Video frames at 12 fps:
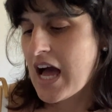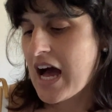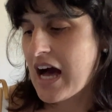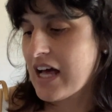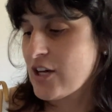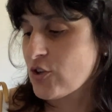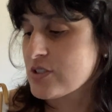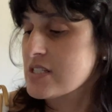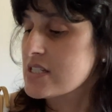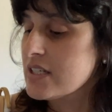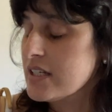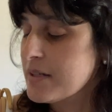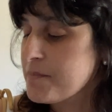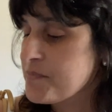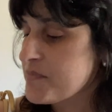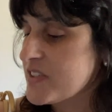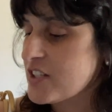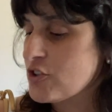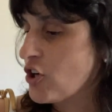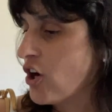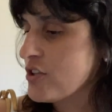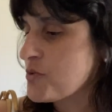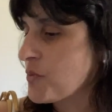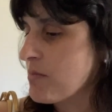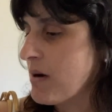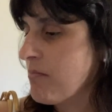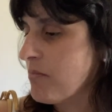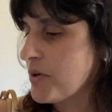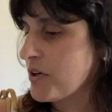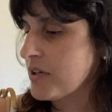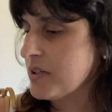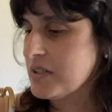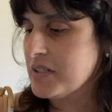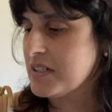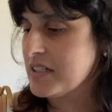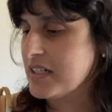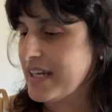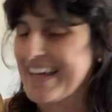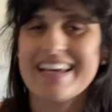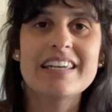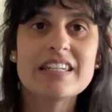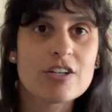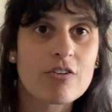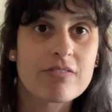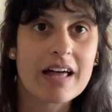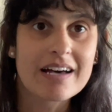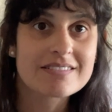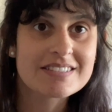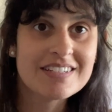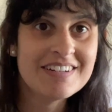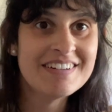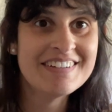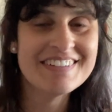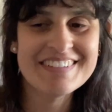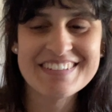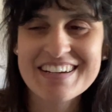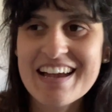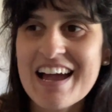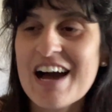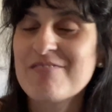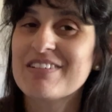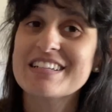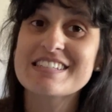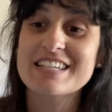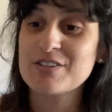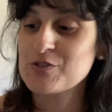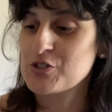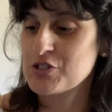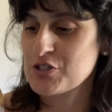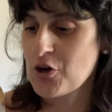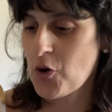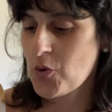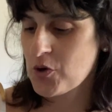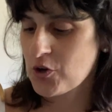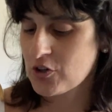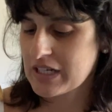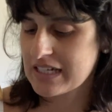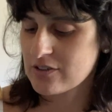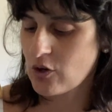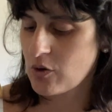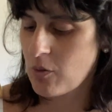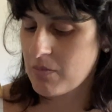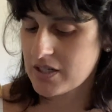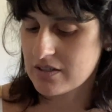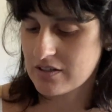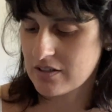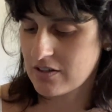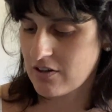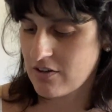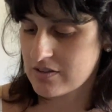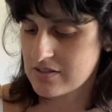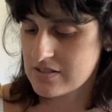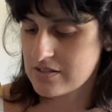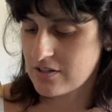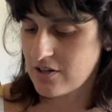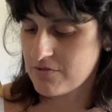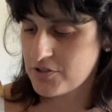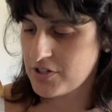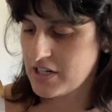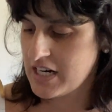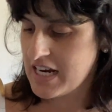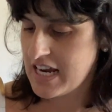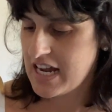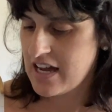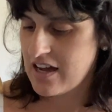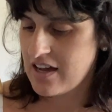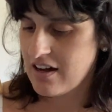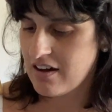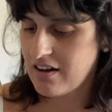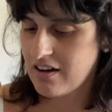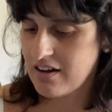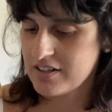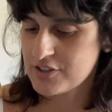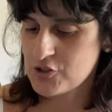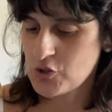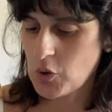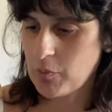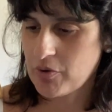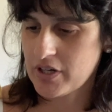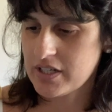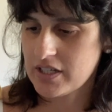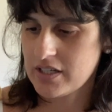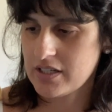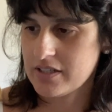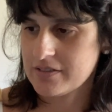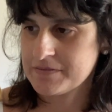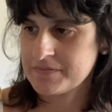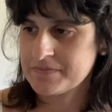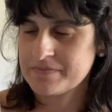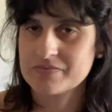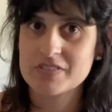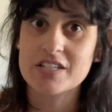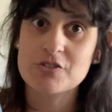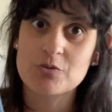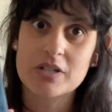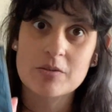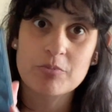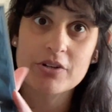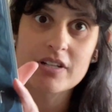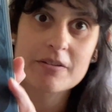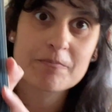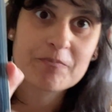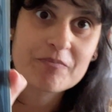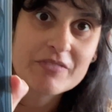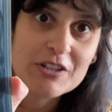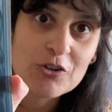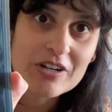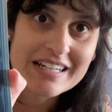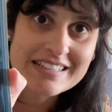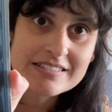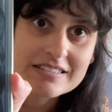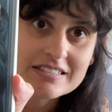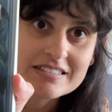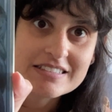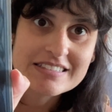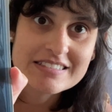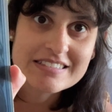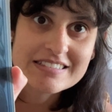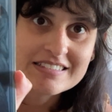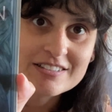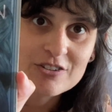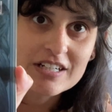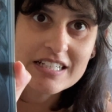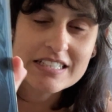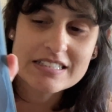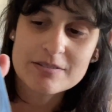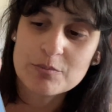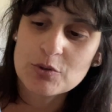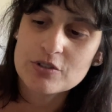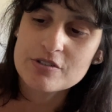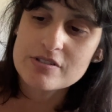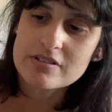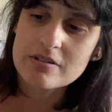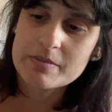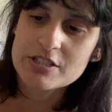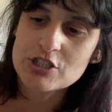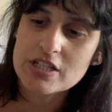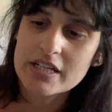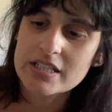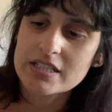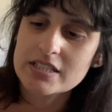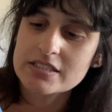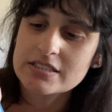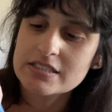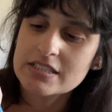I honestly did not remember any of that, but it sounds so good. And oh my god, this cover, it's so pretty. It's really pretty. Look at it. Look at it. The borders are a bit shiny.